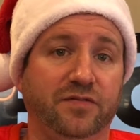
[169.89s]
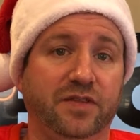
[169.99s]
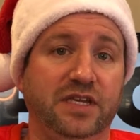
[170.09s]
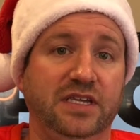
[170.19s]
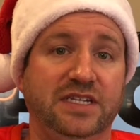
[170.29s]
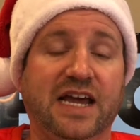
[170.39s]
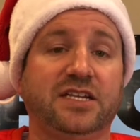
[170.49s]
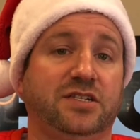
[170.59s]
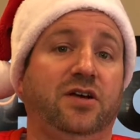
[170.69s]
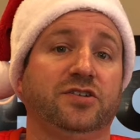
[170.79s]
the
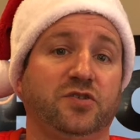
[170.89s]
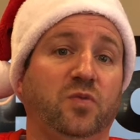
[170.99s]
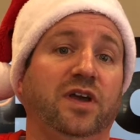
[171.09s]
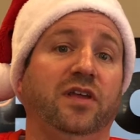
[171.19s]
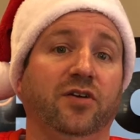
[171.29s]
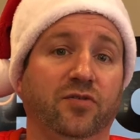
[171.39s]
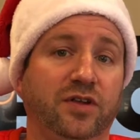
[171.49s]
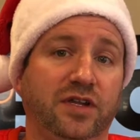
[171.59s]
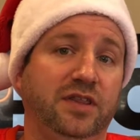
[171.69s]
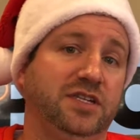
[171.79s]
tax laws, the way they are
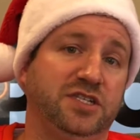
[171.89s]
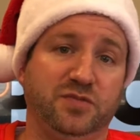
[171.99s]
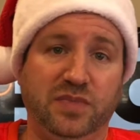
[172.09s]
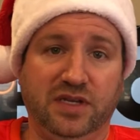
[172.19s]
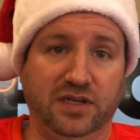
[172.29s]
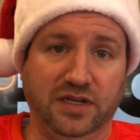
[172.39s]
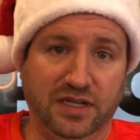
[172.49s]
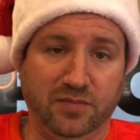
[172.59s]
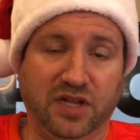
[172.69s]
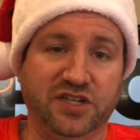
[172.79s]
written, and this has been
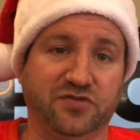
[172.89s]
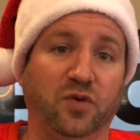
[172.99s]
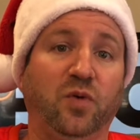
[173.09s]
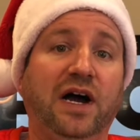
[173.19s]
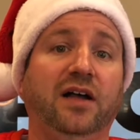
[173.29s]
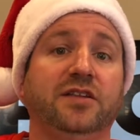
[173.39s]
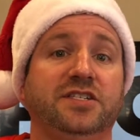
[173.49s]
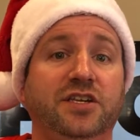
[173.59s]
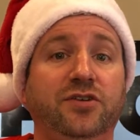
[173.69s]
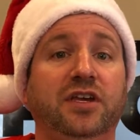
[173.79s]
in place for a while, is
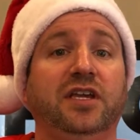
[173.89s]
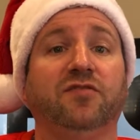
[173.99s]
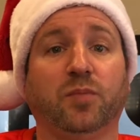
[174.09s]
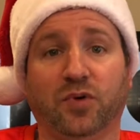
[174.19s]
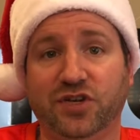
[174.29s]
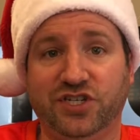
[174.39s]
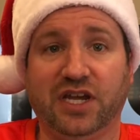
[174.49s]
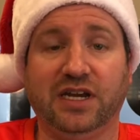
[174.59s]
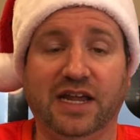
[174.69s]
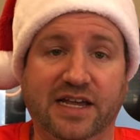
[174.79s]
that you can give
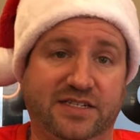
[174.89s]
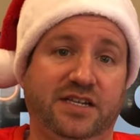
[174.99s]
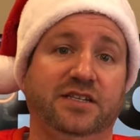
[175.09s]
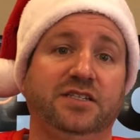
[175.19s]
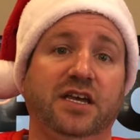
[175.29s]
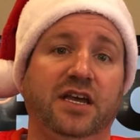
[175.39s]
appreciated assets.